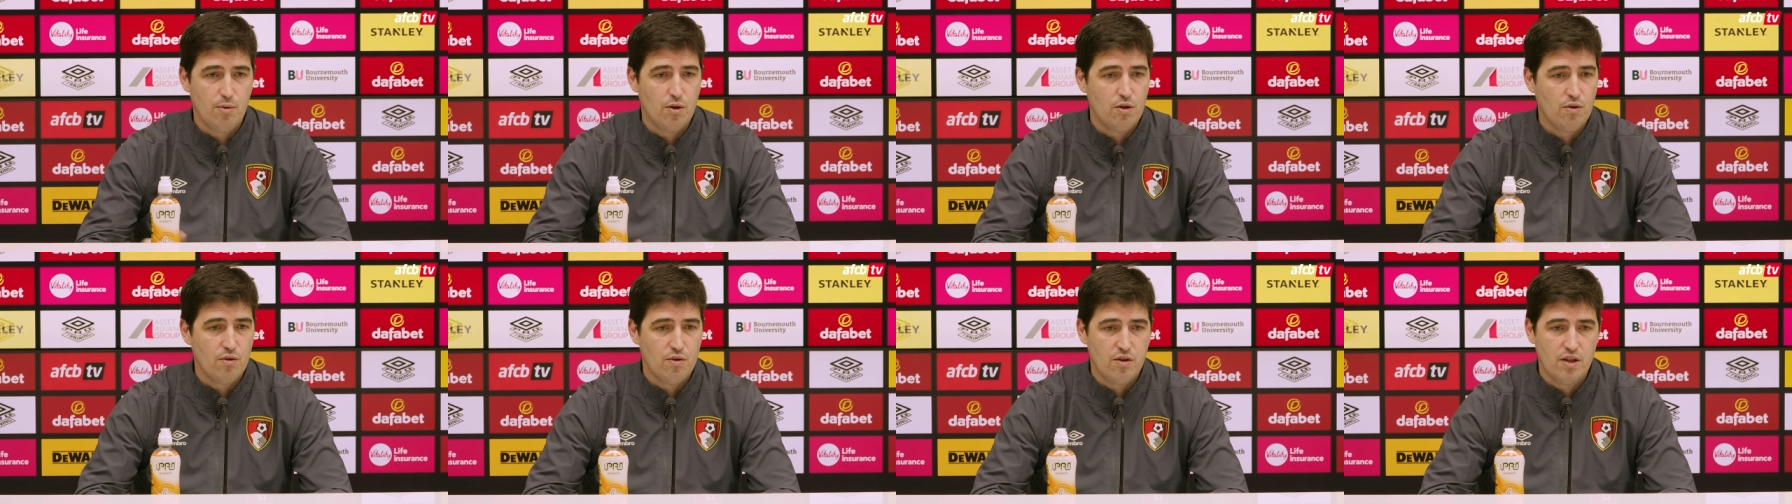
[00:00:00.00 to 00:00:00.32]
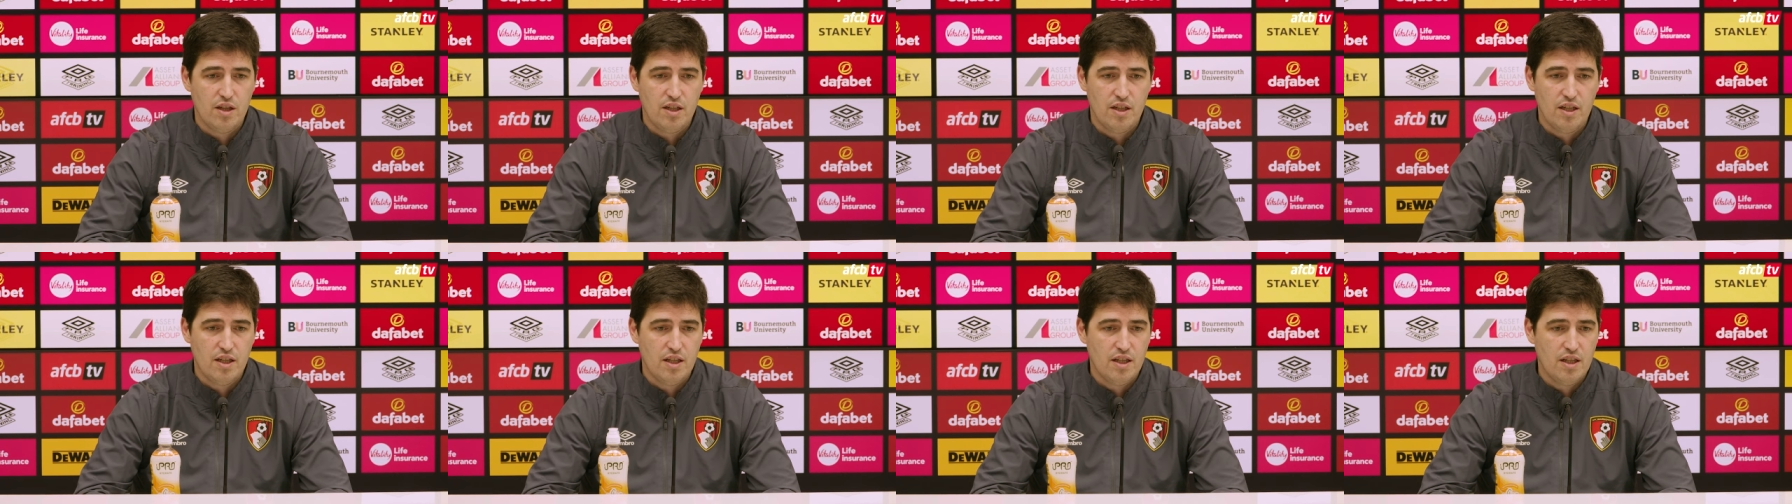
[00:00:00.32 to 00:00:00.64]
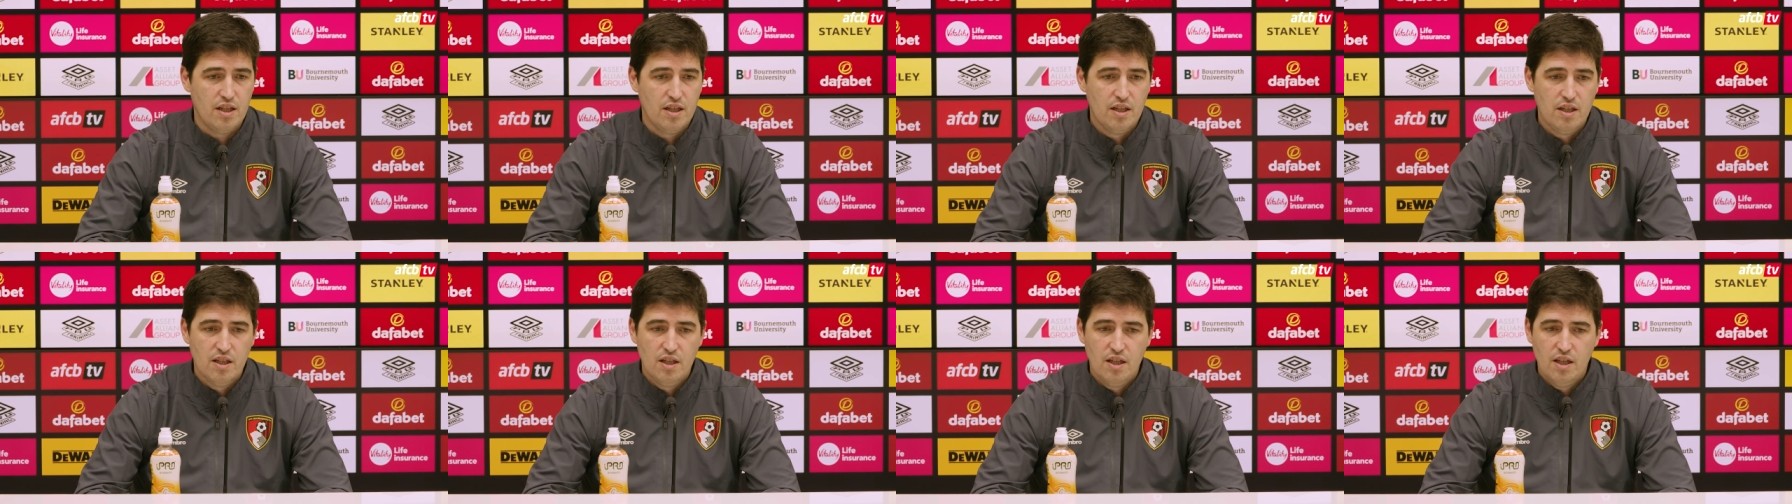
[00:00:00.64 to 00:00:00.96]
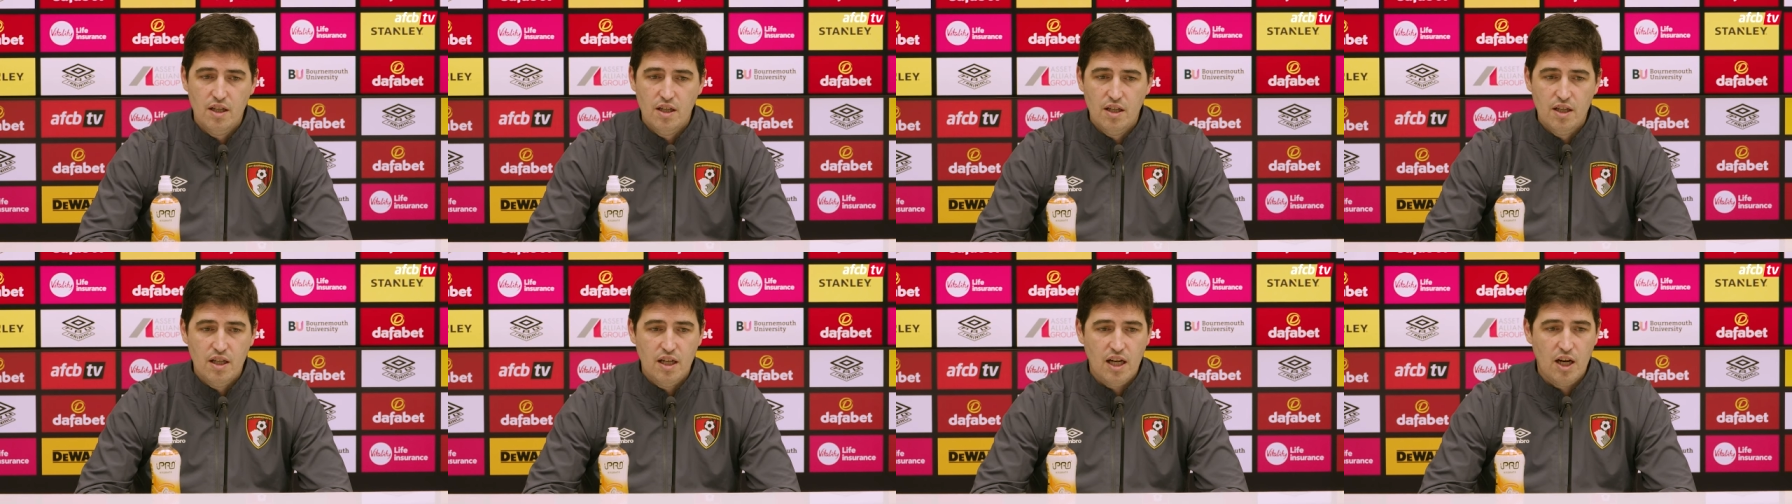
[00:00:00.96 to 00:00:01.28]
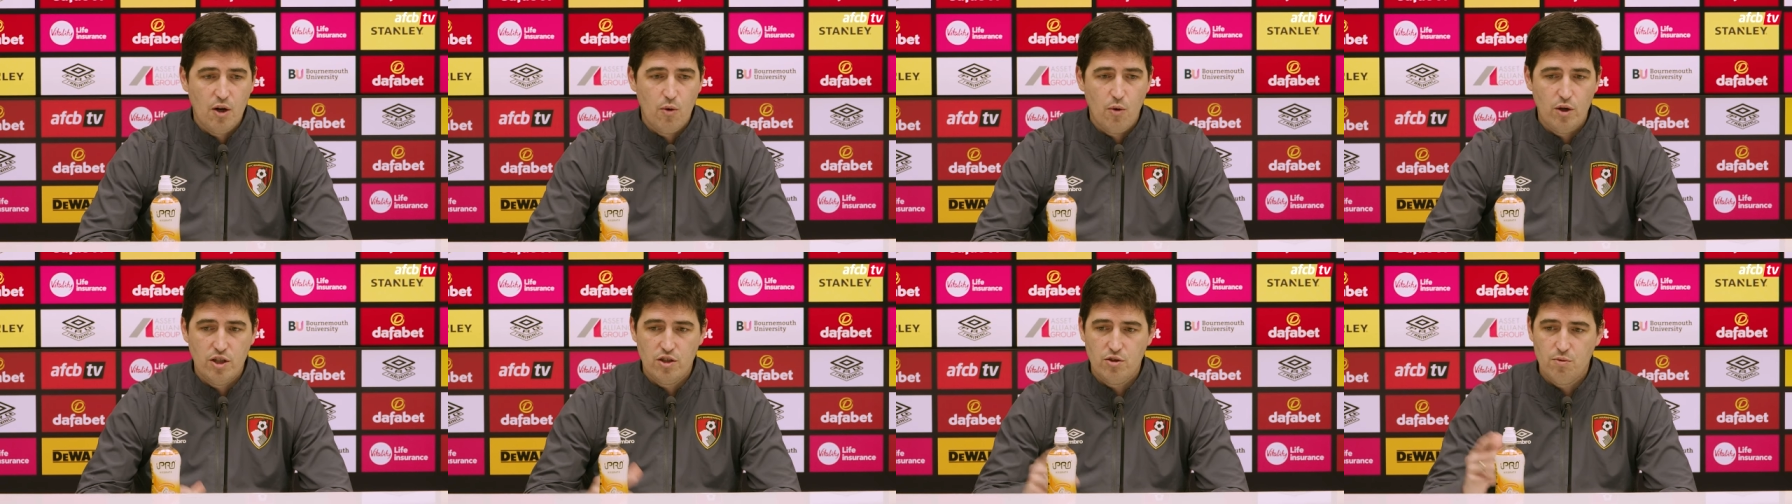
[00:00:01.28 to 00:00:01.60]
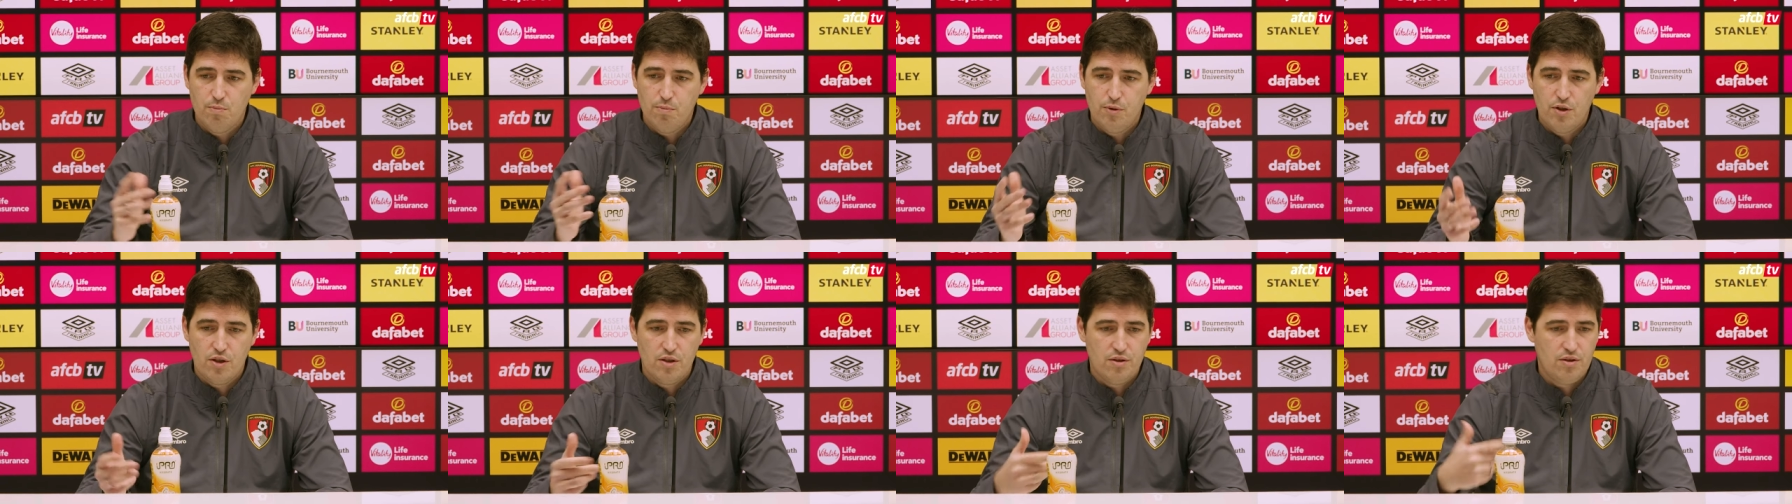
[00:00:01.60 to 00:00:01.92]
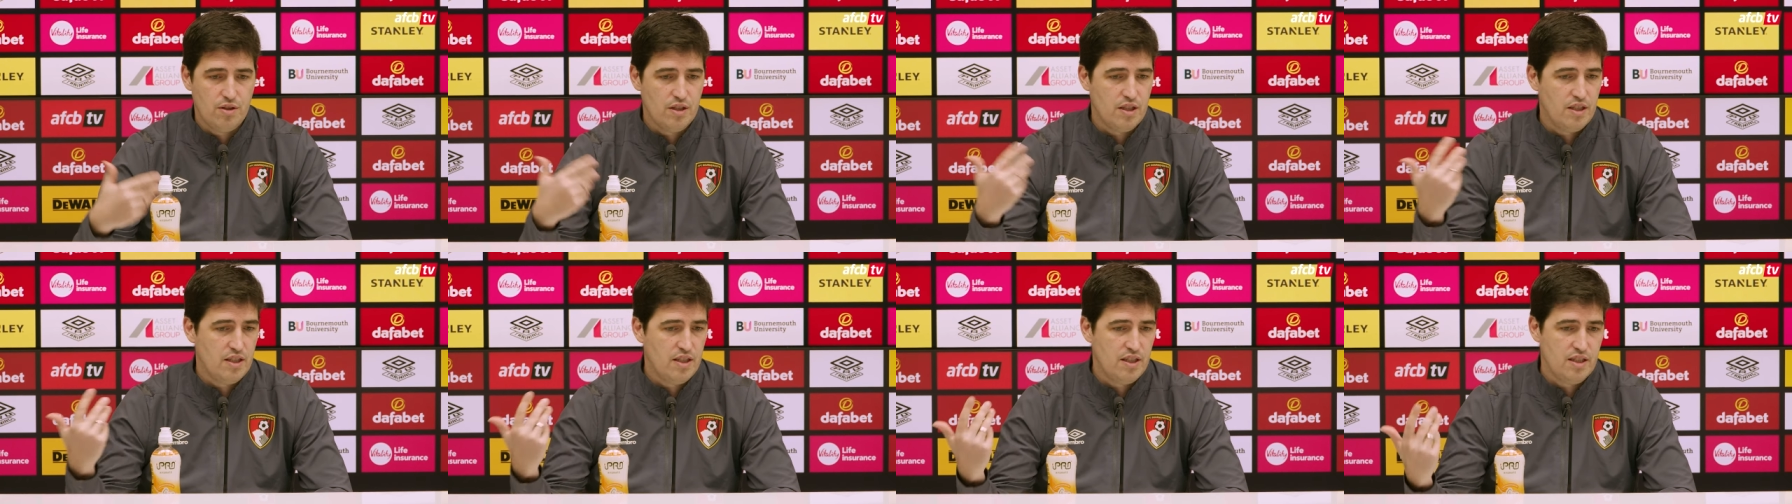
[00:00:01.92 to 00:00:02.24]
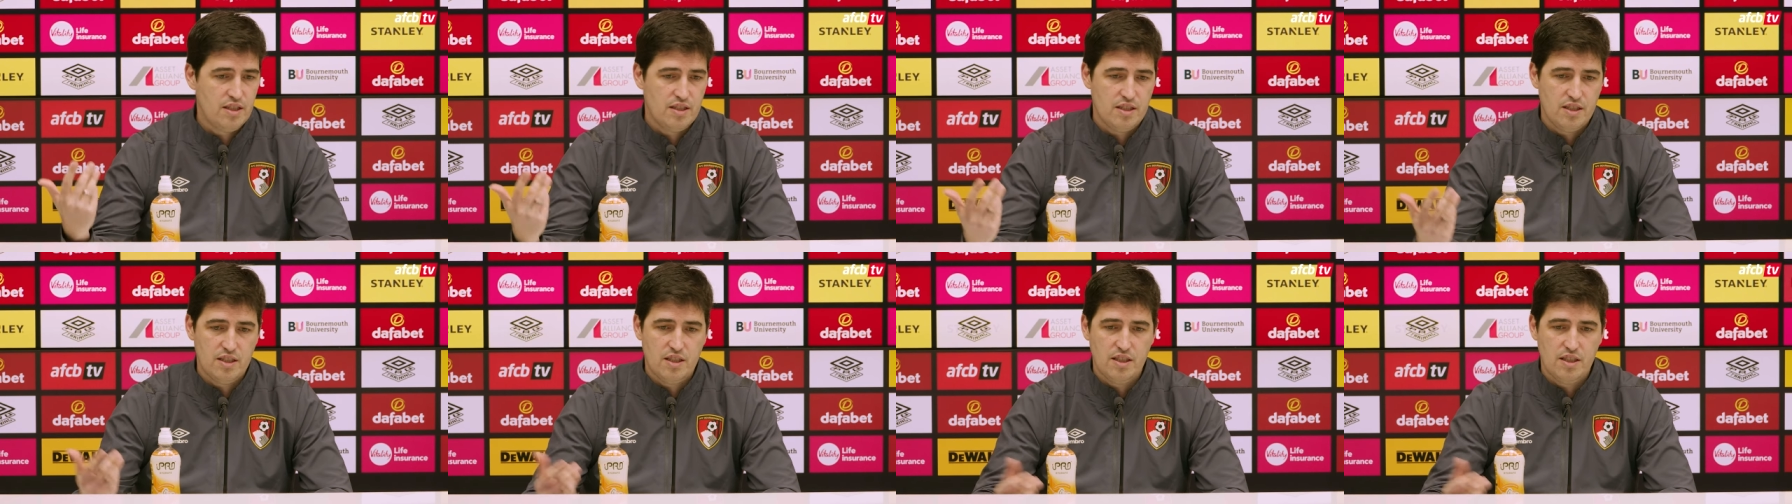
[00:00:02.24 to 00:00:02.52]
both away supporters.